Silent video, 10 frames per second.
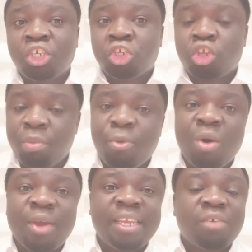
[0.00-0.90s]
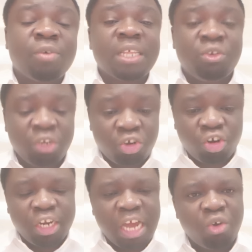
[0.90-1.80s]
So people are waiting for the
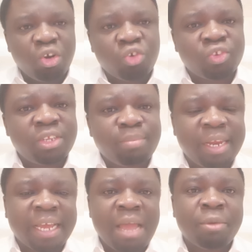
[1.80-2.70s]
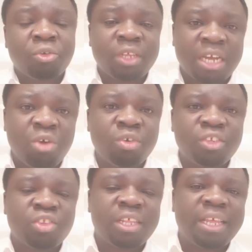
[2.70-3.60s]
trickle down to see money coming to the county
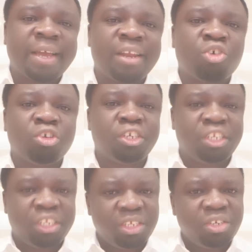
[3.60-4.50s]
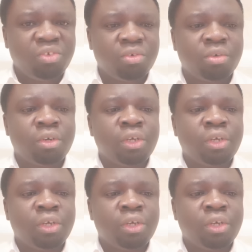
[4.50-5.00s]
so that they can continue